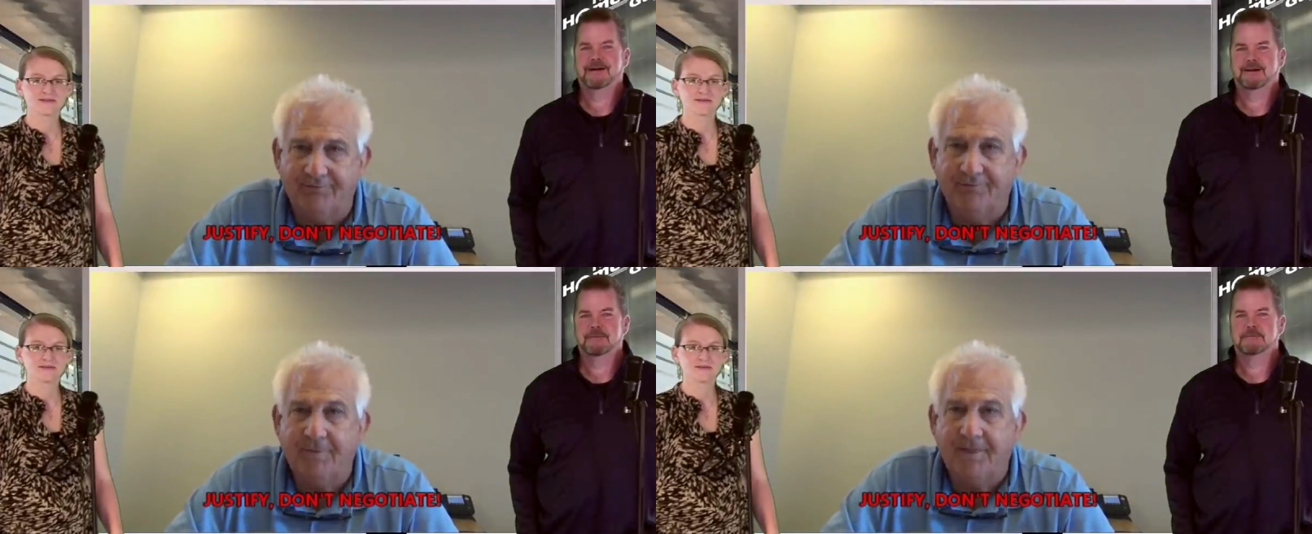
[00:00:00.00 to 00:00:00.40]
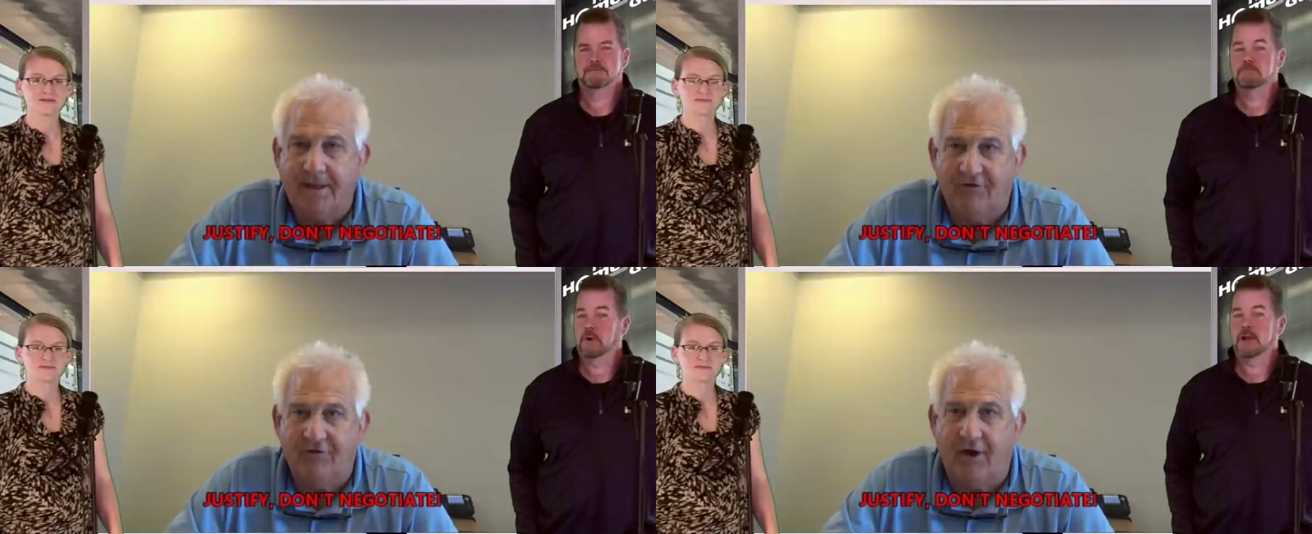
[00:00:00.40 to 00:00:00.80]
Speaker 1: fault.
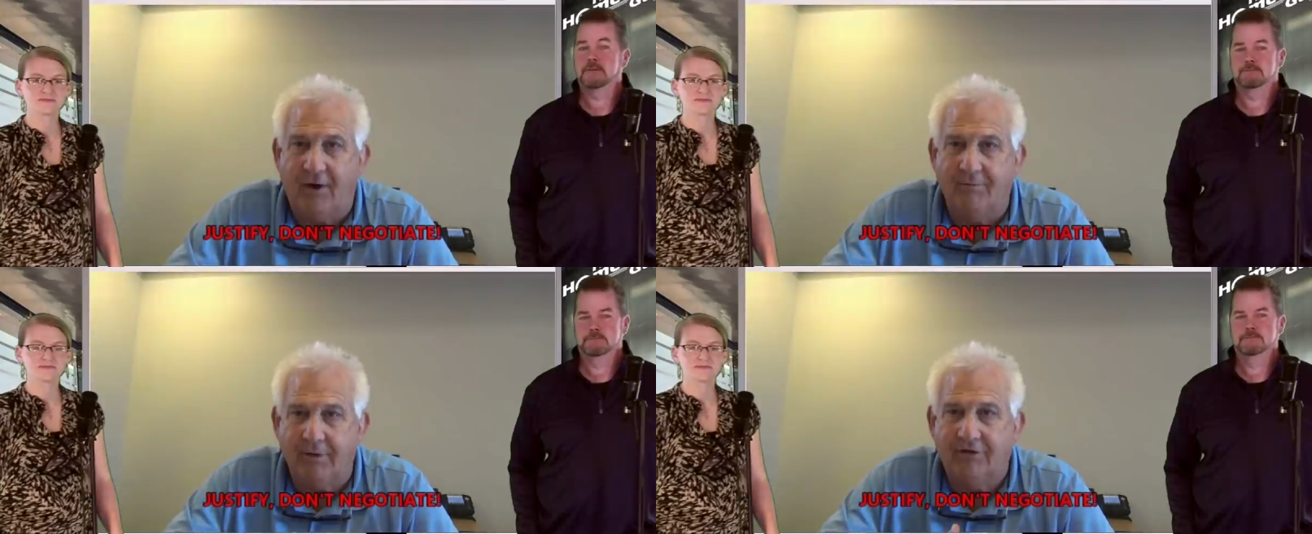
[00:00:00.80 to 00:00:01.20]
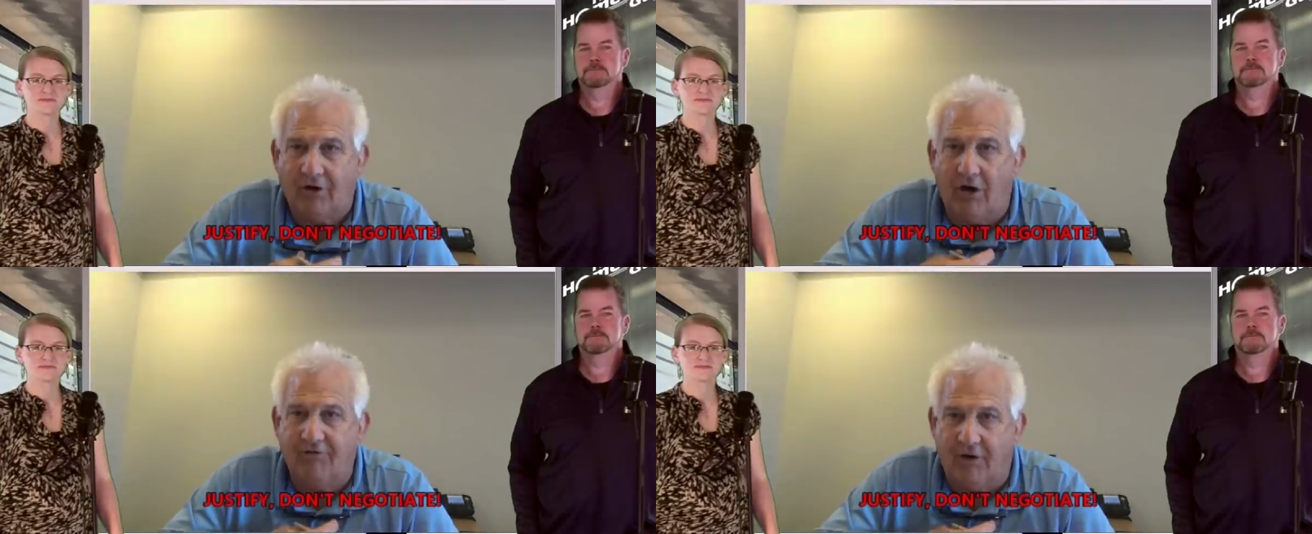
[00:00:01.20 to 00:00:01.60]
Right. It's
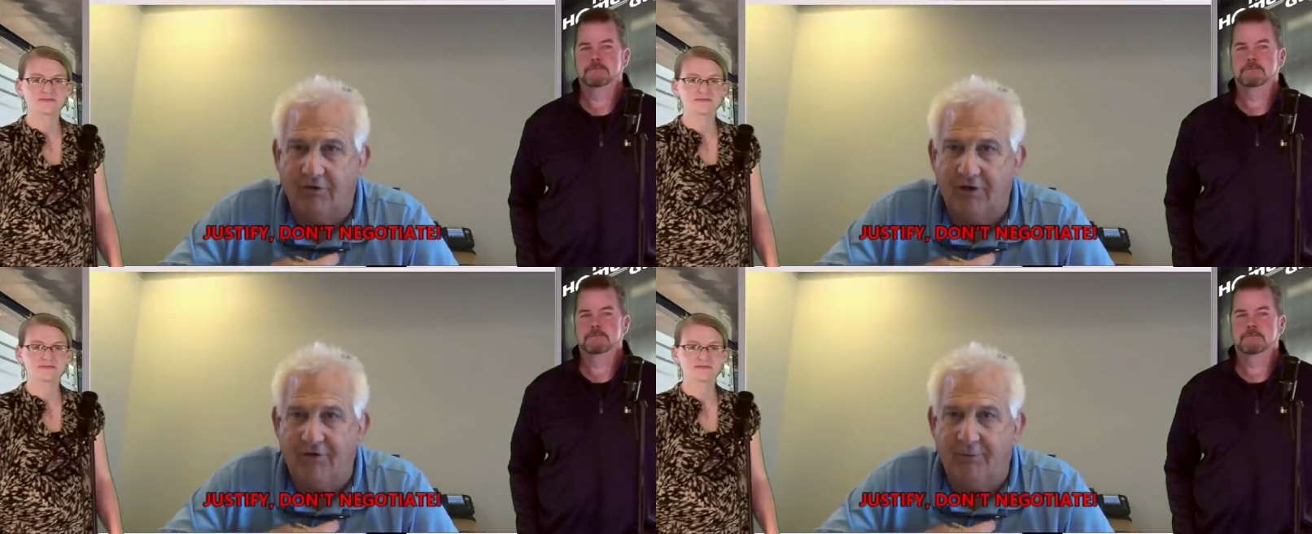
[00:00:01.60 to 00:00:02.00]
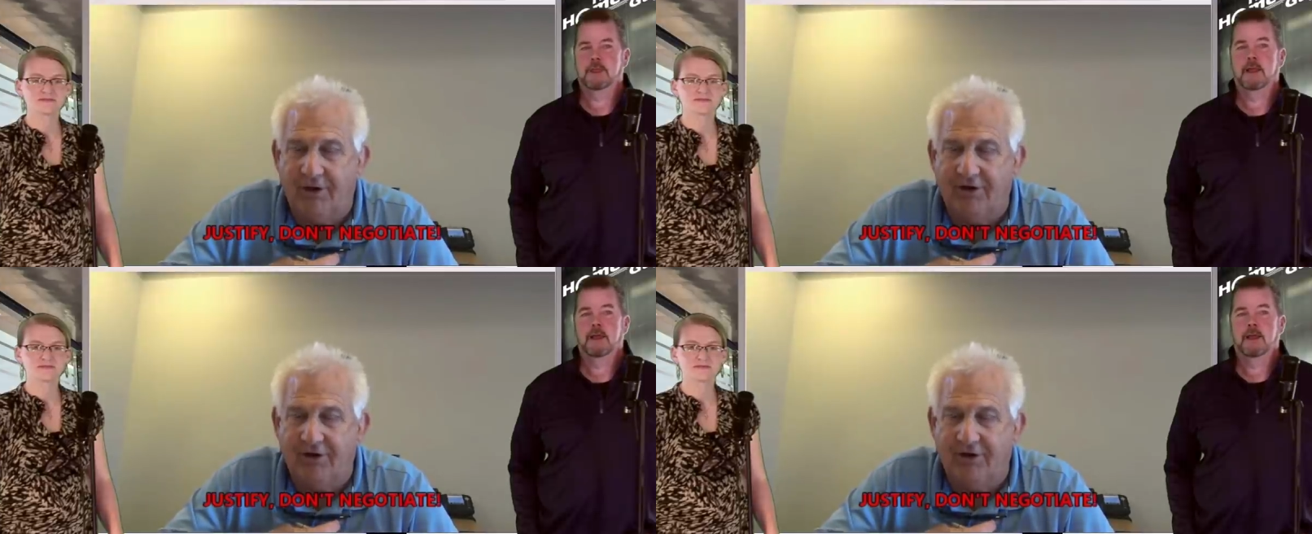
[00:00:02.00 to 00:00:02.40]
um it's our
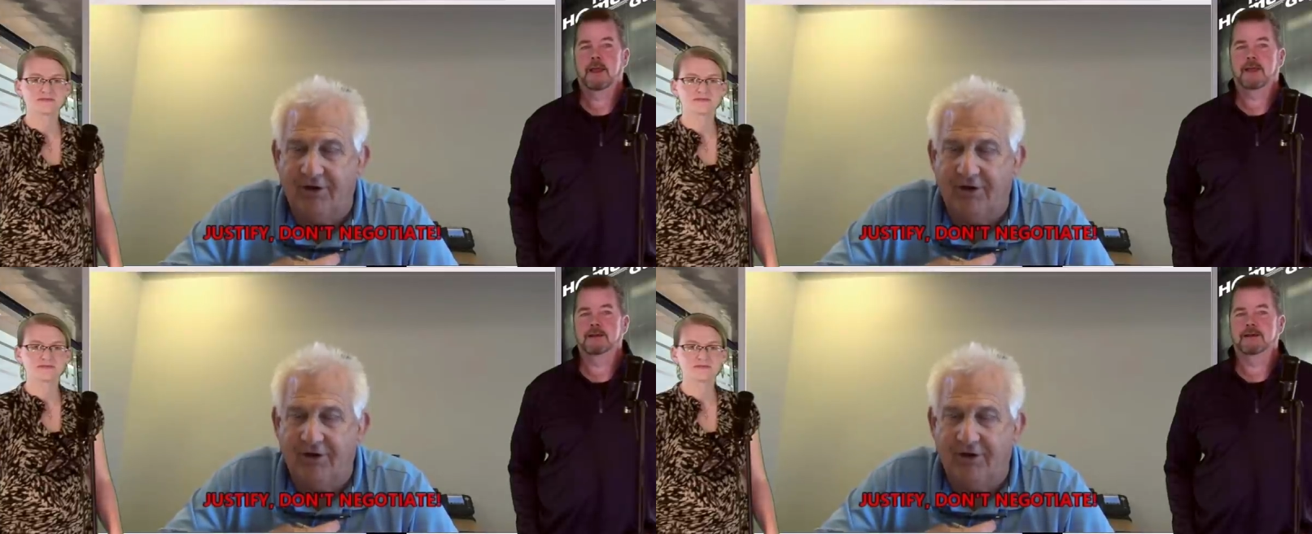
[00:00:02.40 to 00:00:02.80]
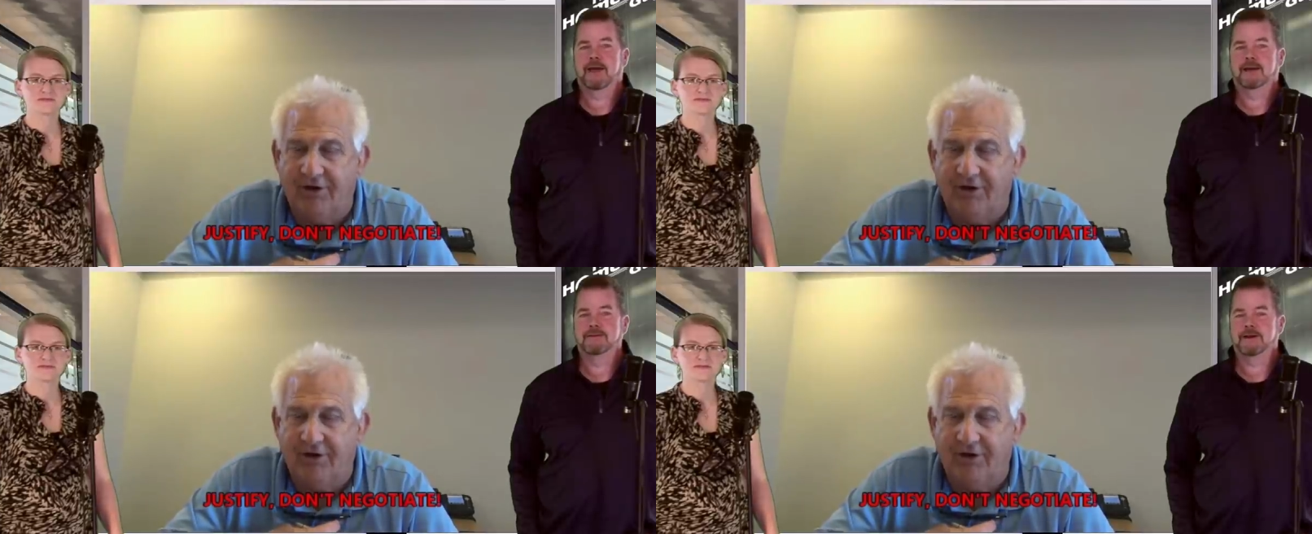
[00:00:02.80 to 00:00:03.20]
fault.
Speaker 2: Hey, look at
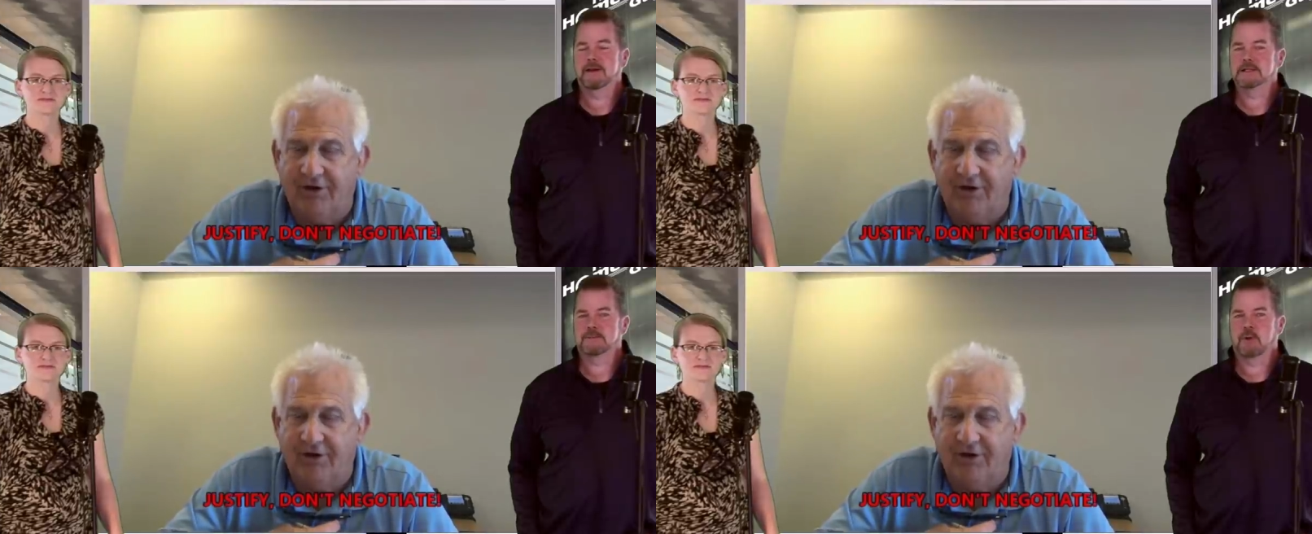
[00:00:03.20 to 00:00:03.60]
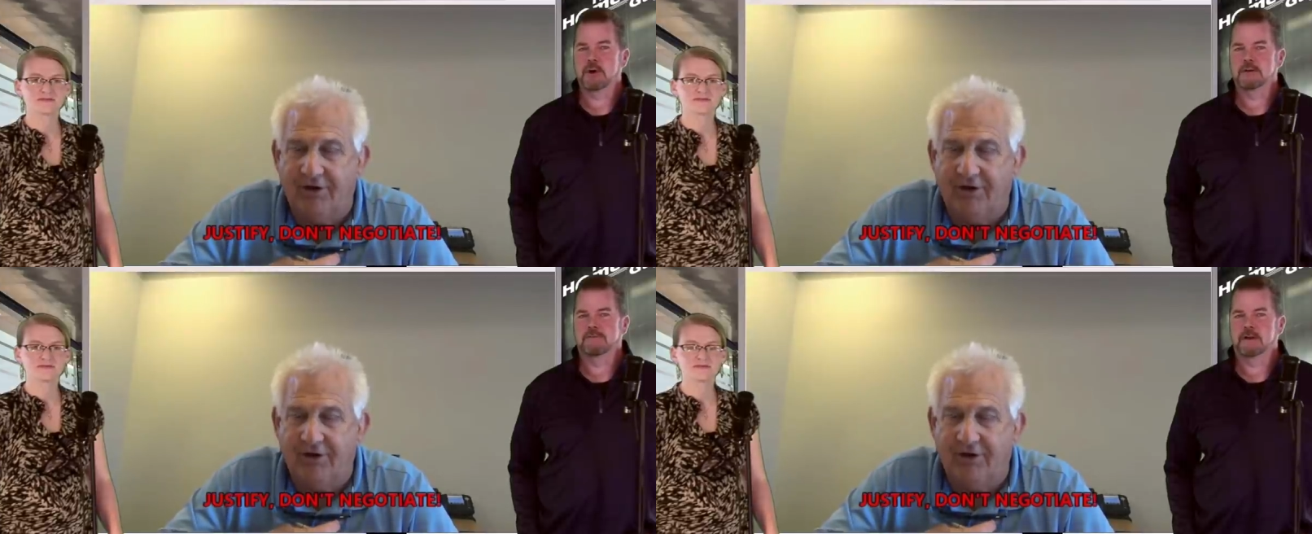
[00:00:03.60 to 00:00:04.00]
that. There he is
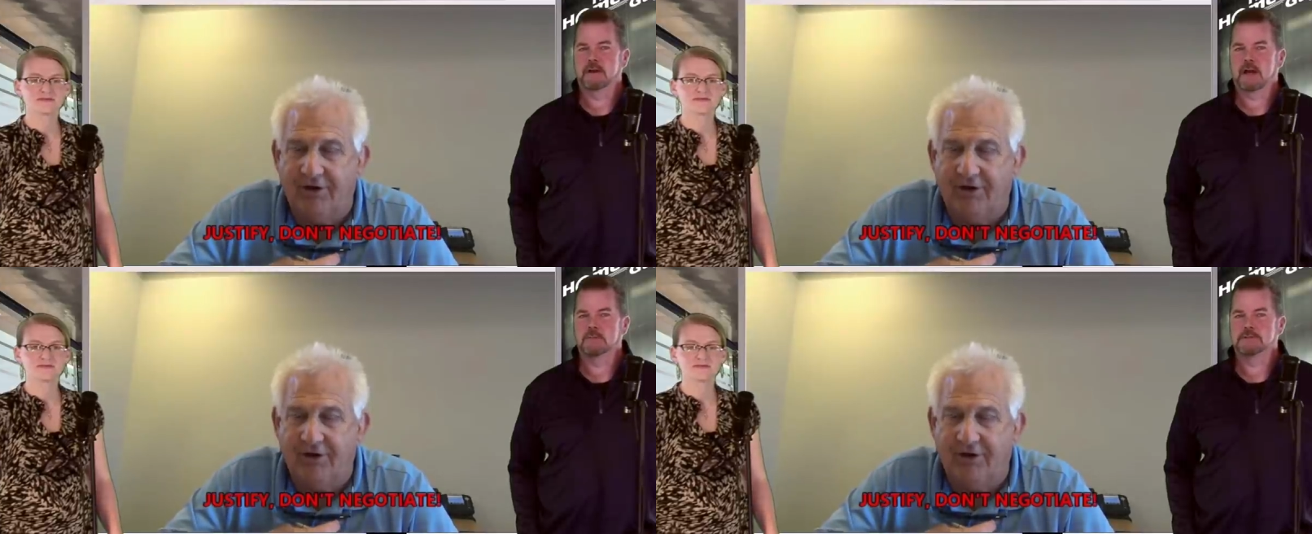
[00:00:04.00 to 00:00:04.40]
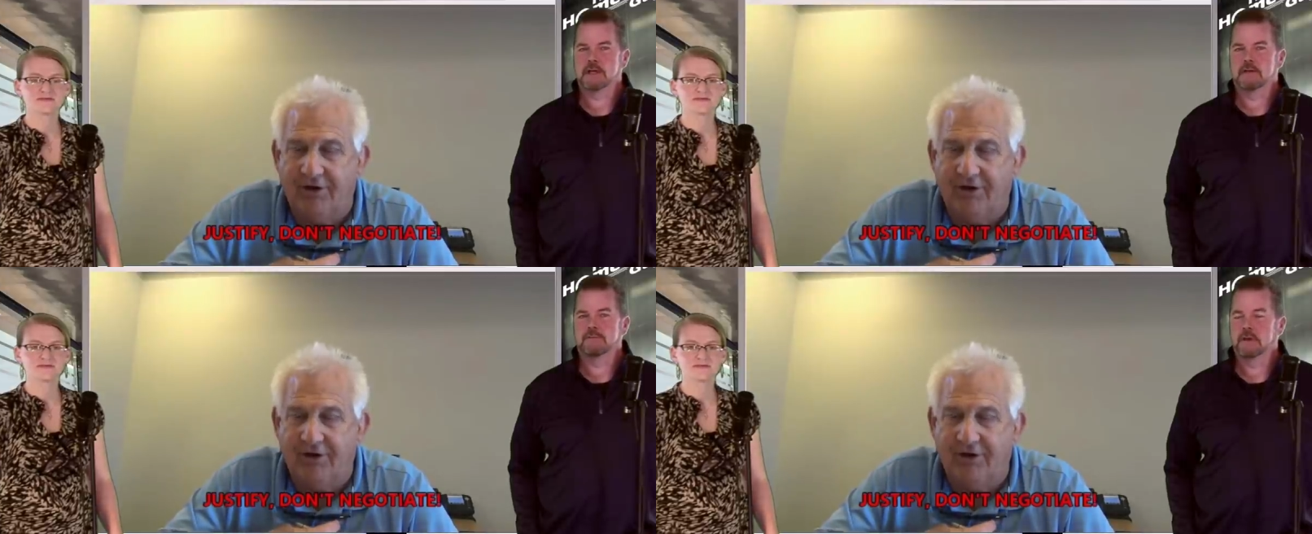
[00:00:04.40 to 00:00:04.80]
pointing the finger at
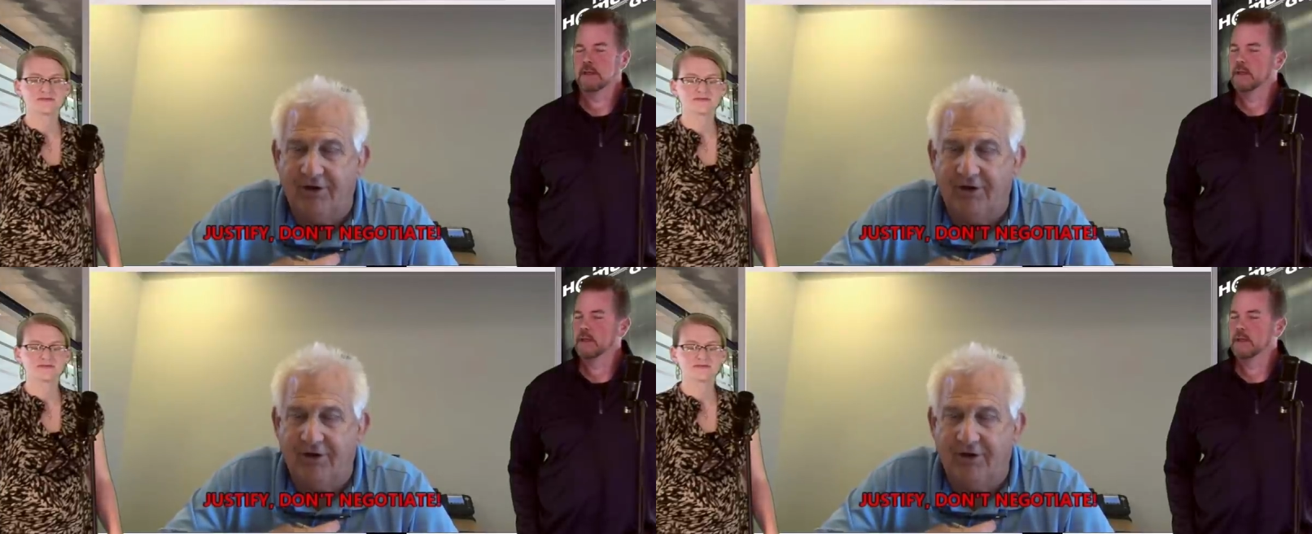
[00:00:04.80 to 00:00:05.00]
himself.